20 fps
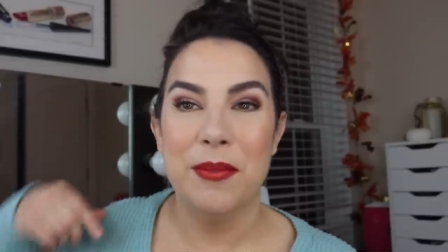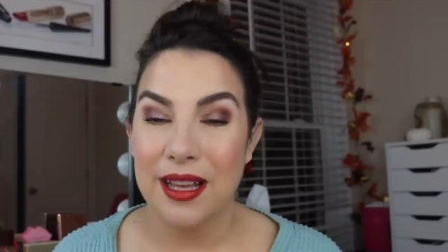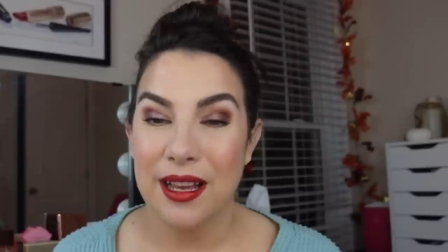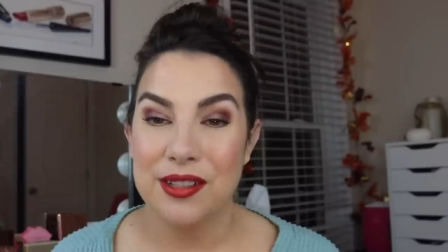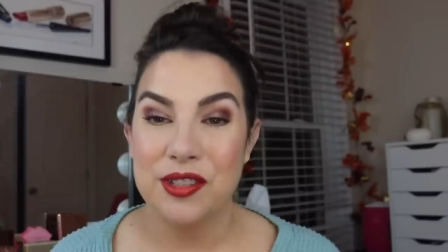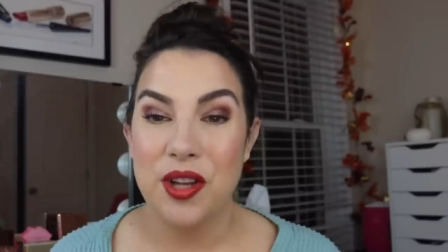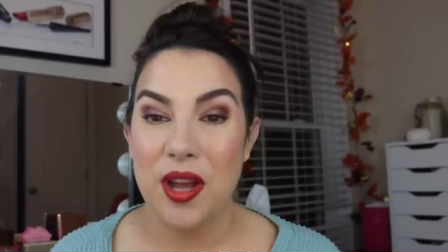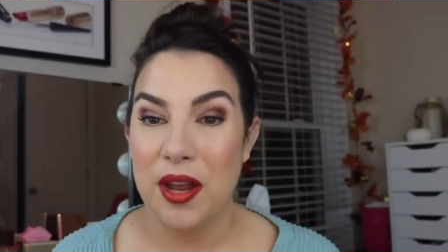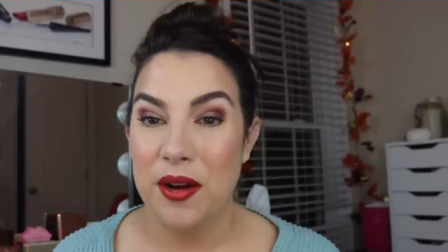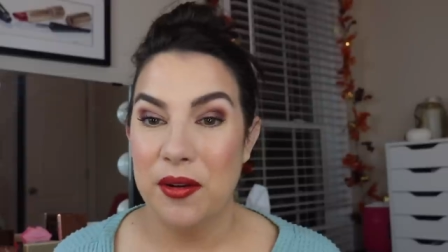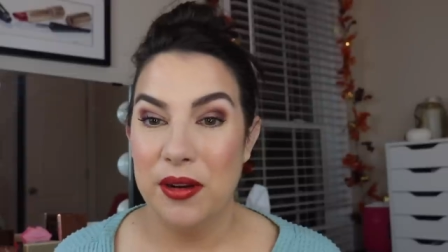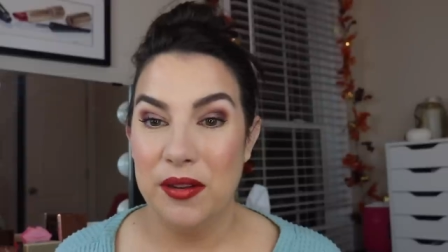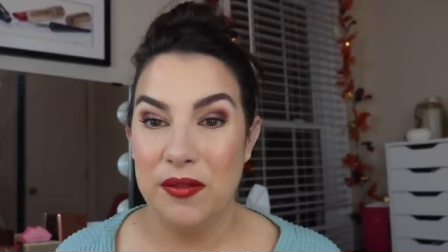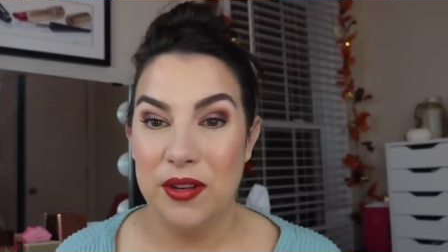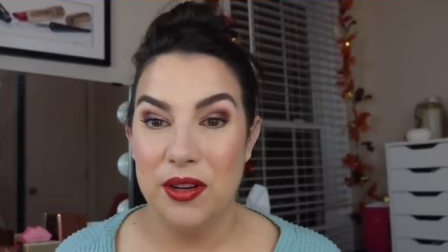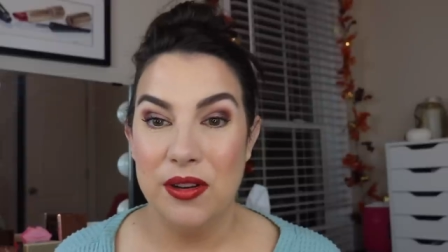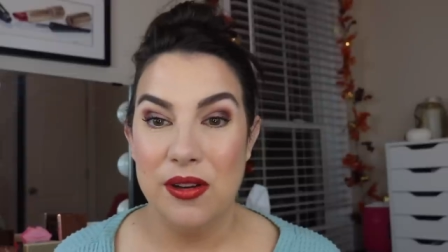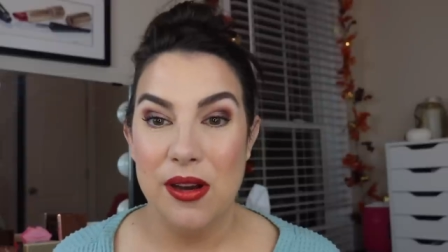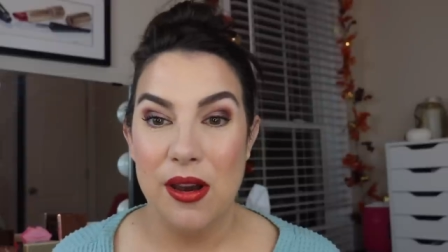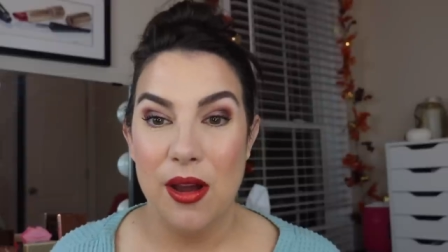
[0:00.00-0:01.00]
Gosh, I don't
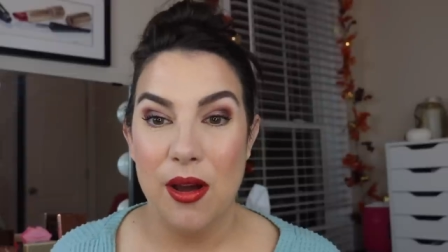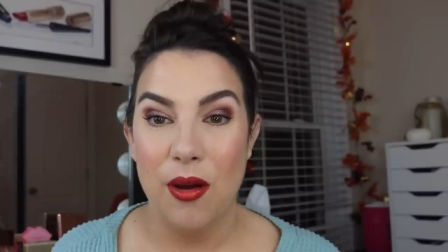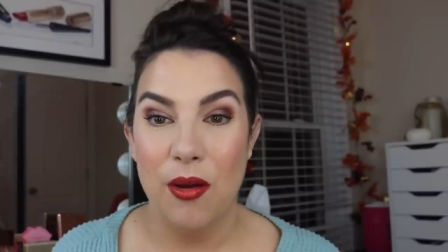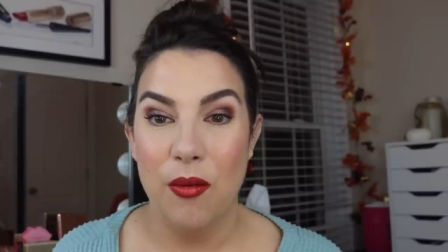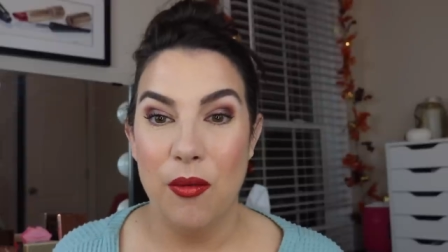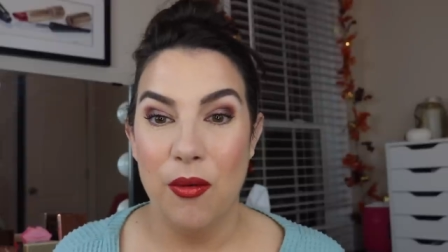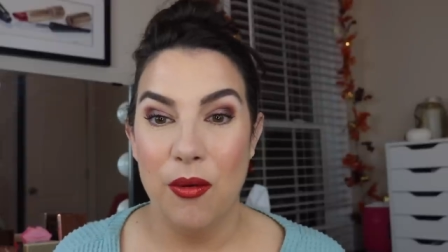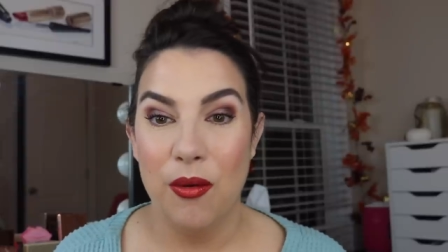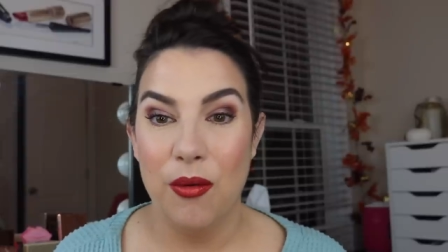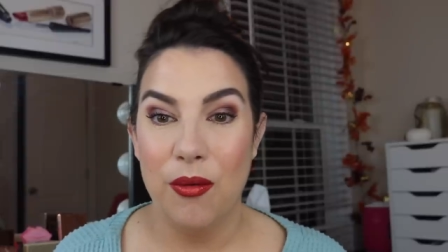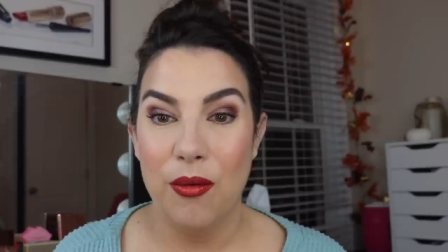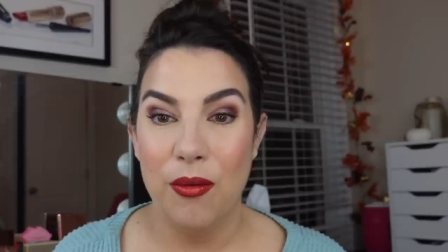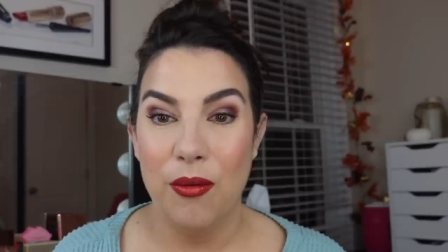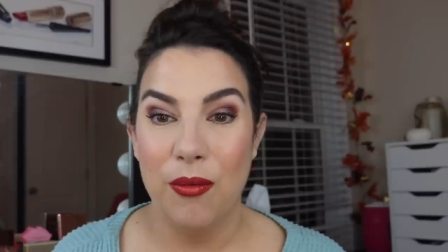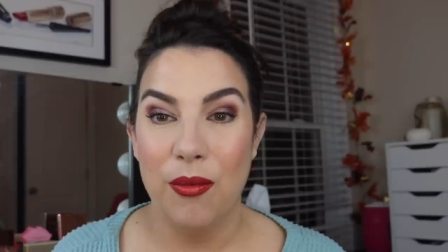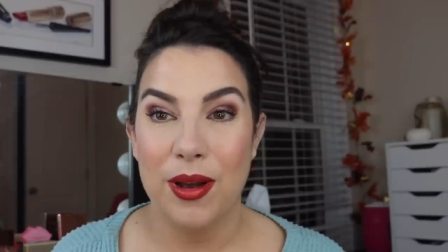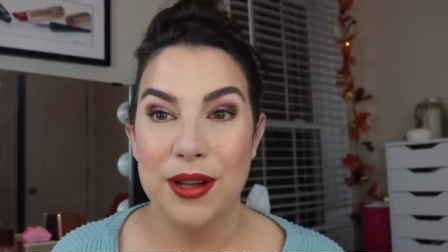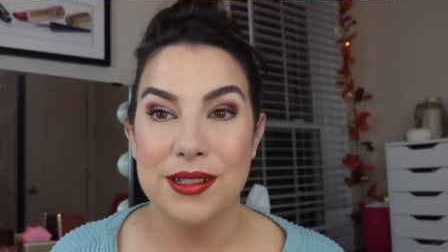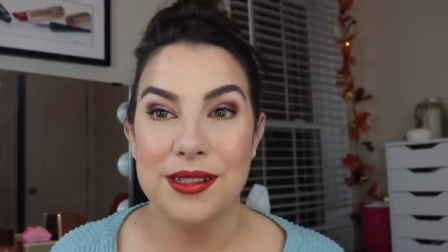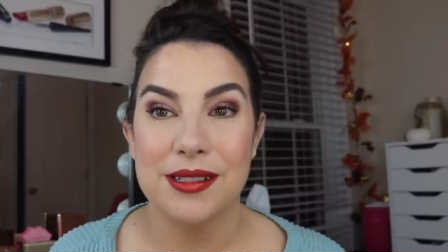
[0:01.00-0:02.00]
even know
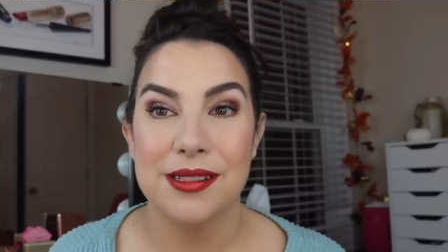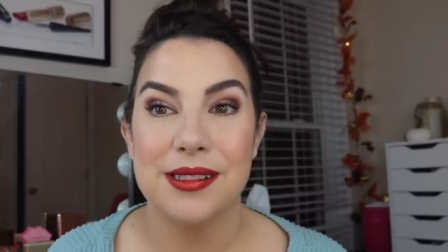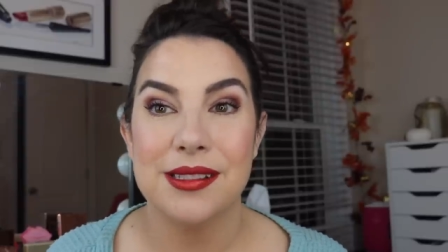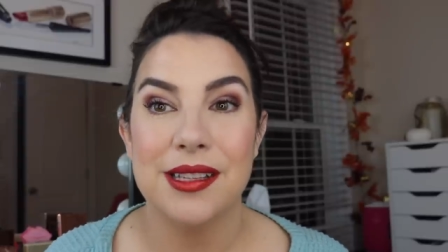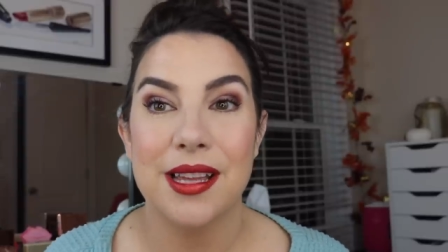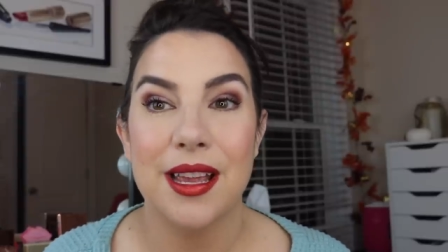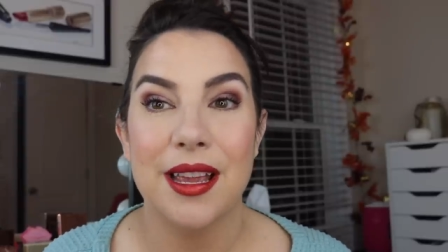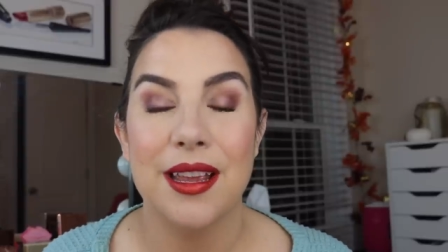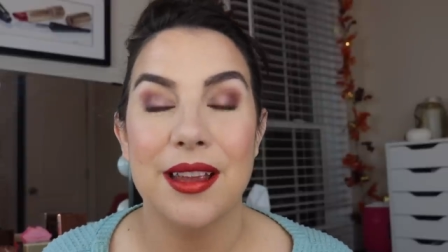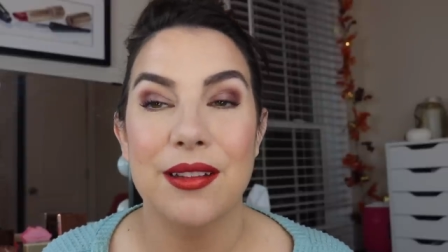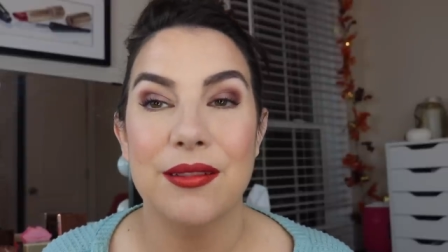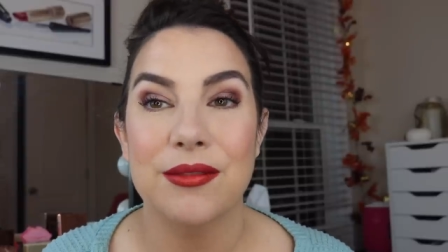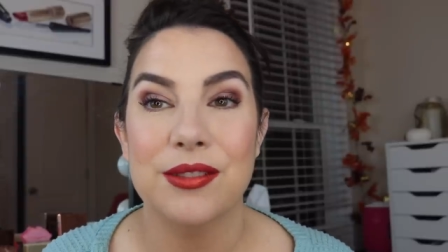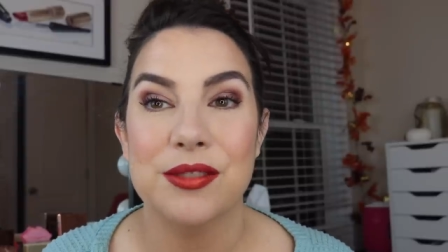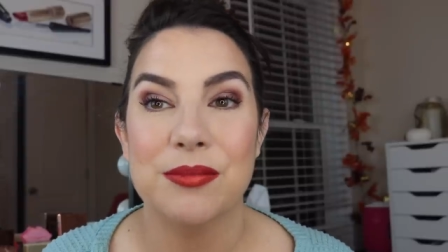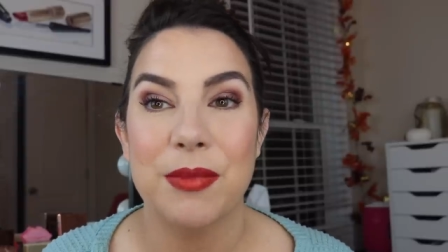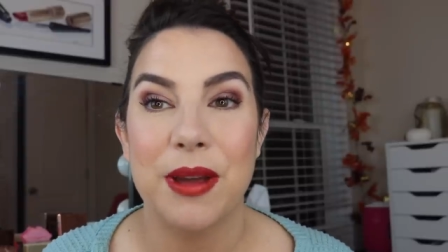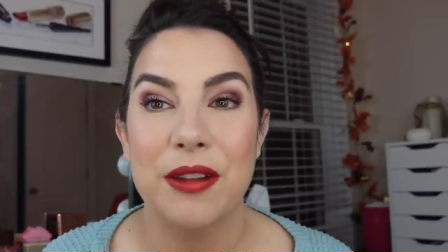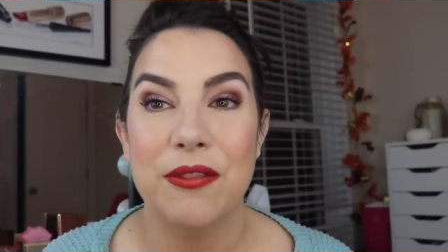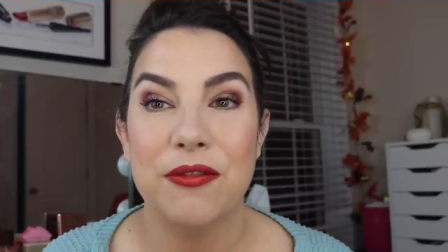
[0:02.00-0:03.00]
what to say
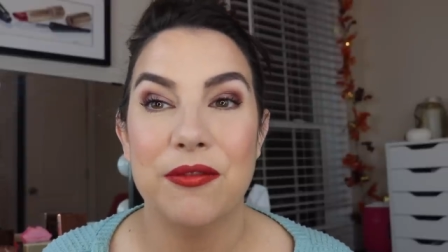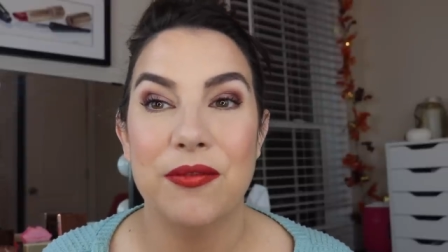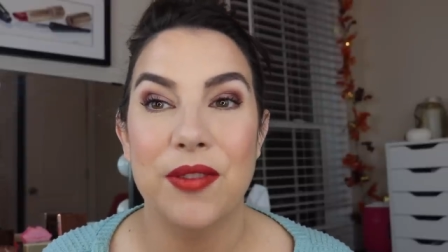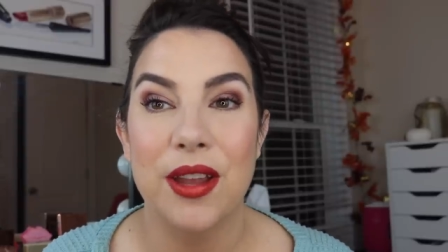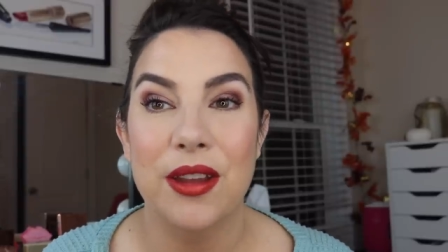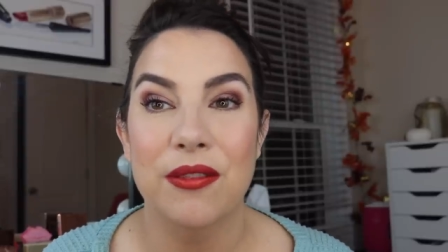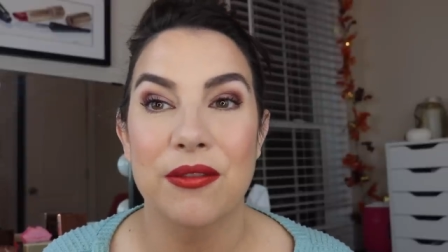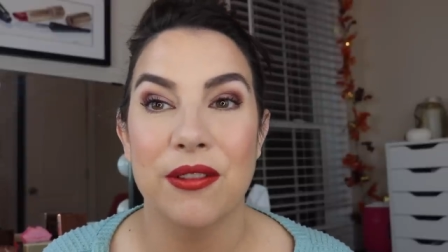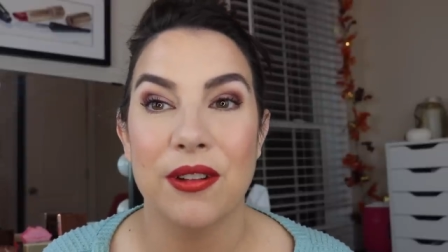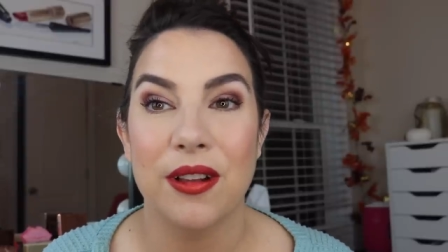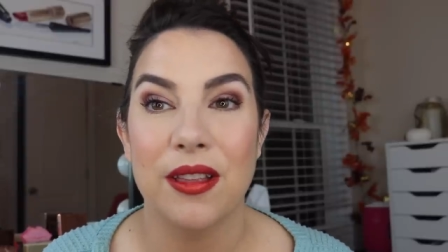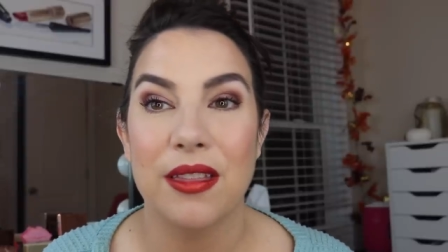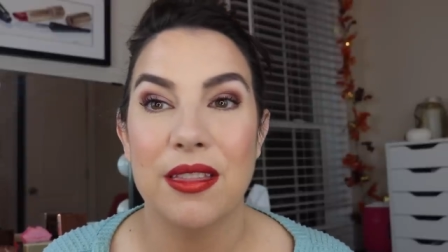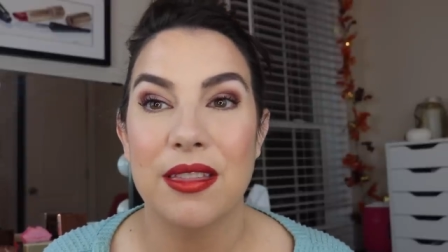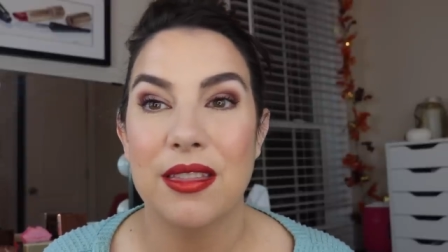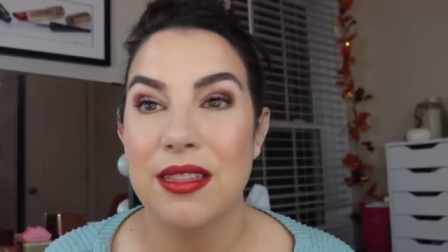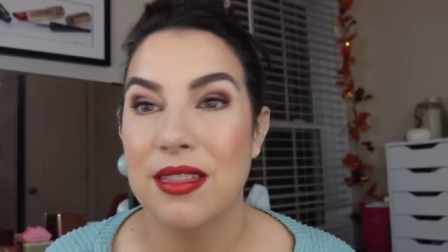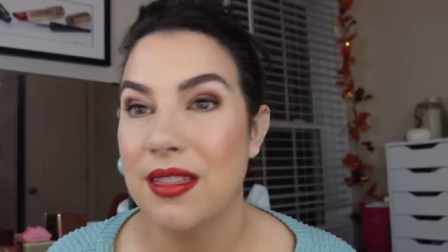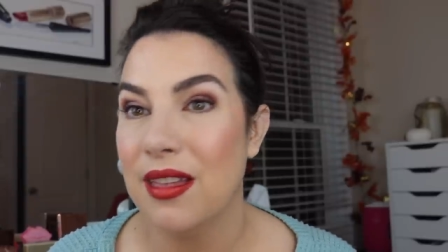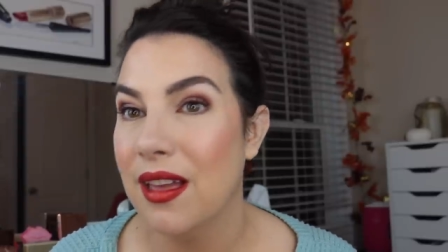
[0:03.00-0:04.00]
was my favorite
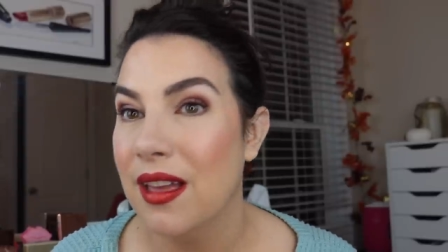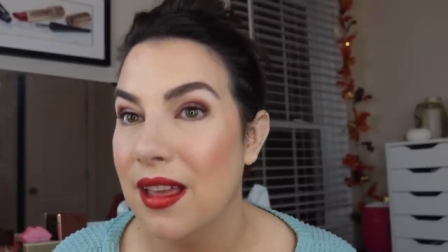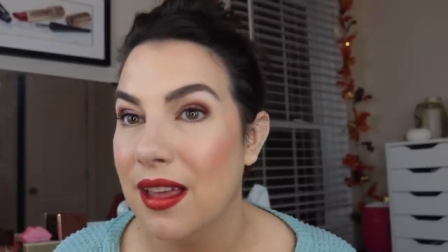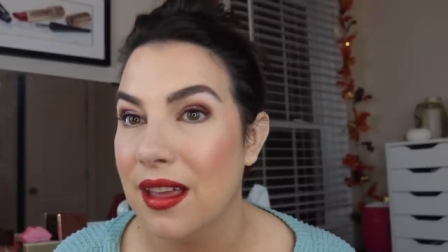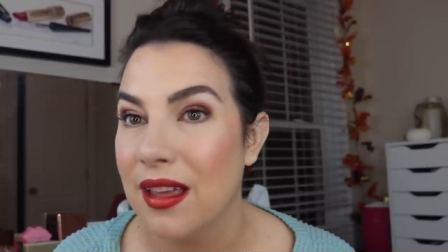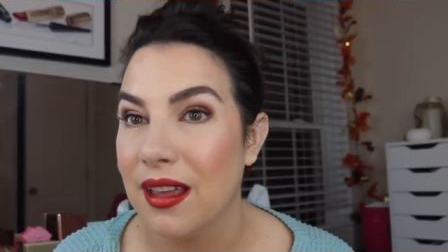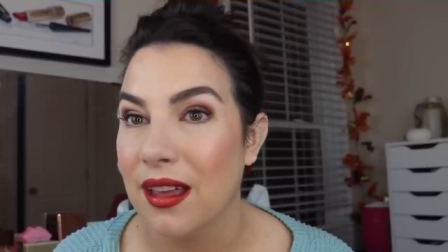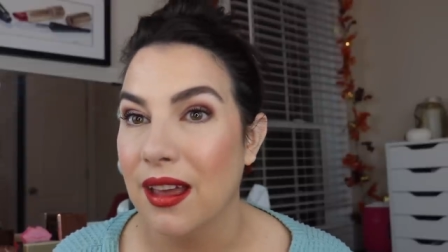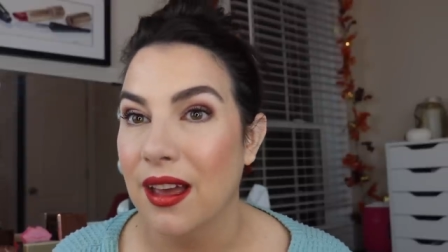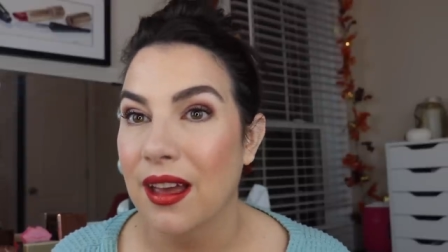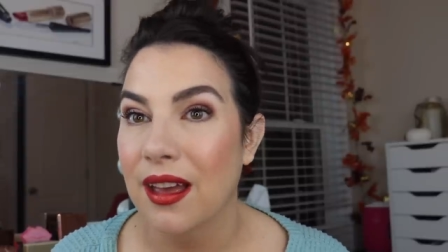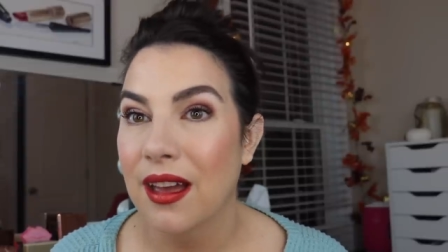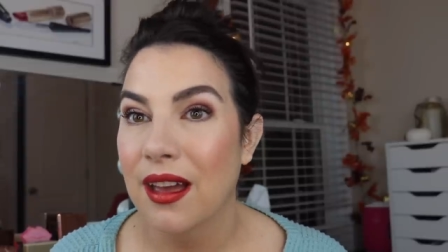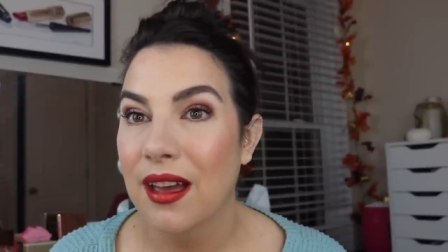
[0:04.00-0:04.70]
thing.